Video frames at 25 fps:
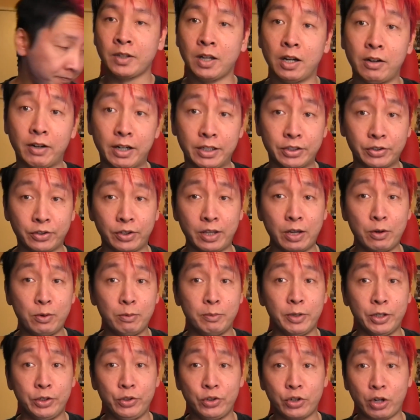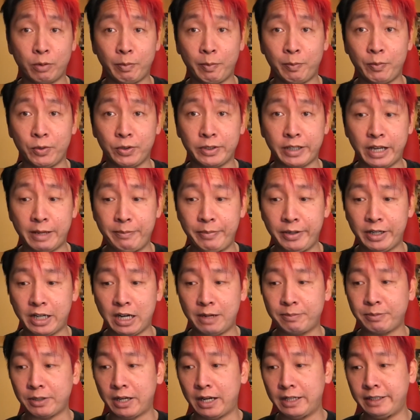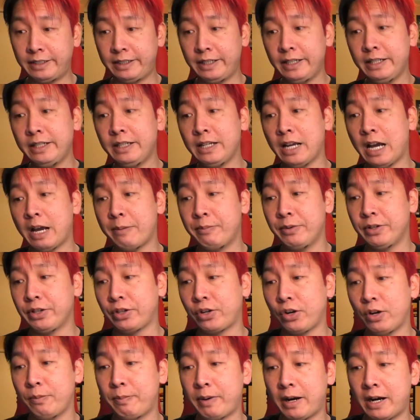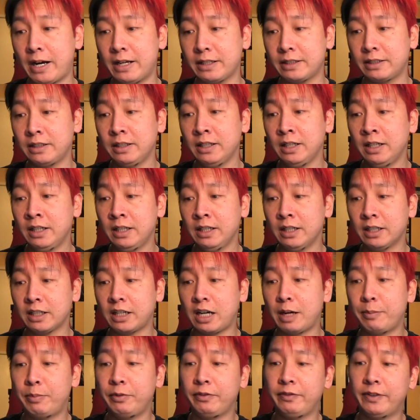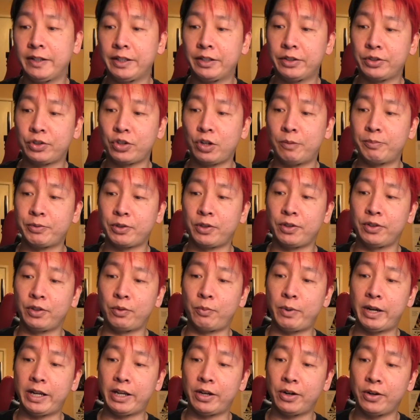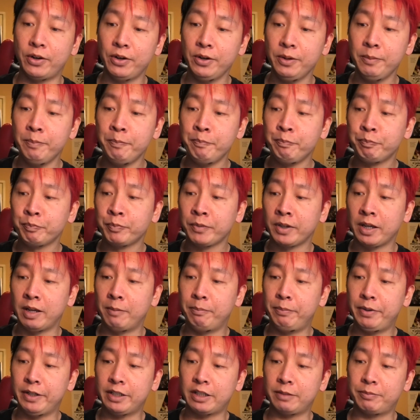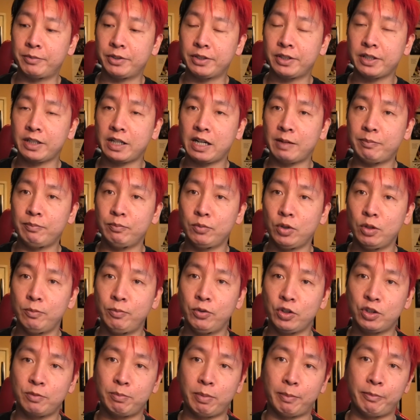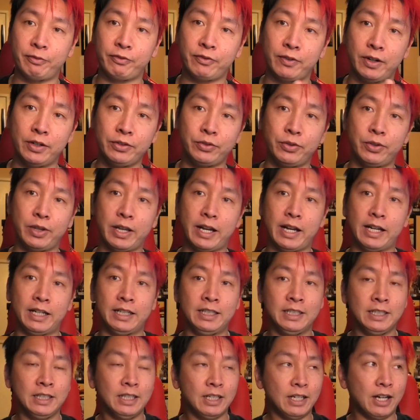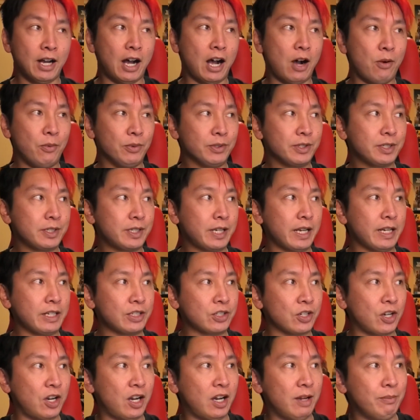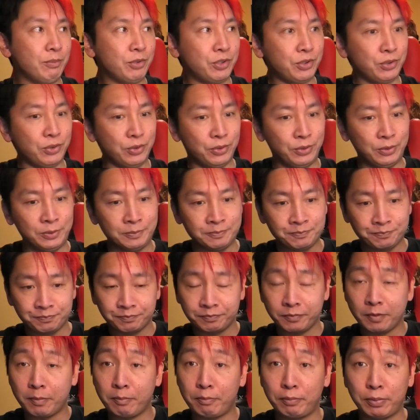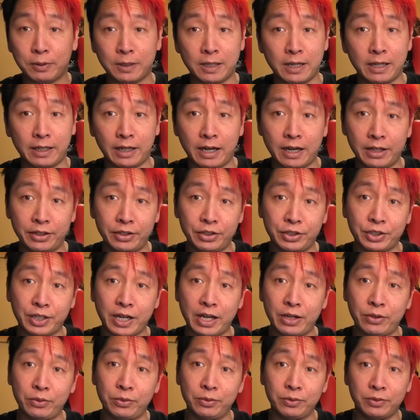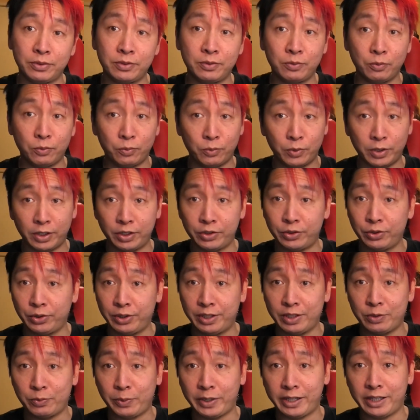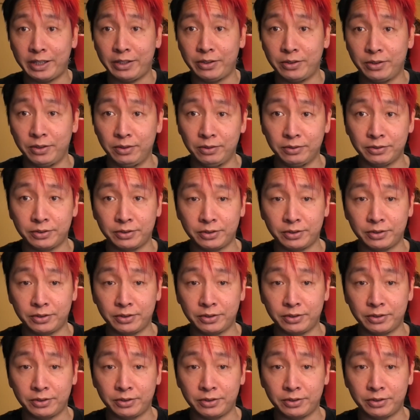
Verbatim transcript: All right, so that were my new comic book day pickups. I did happen to go past a couple of other shops on the way home and picked up just a couple more books. But before I do that, I want to take time to plug other channels when I do these weekly hauls.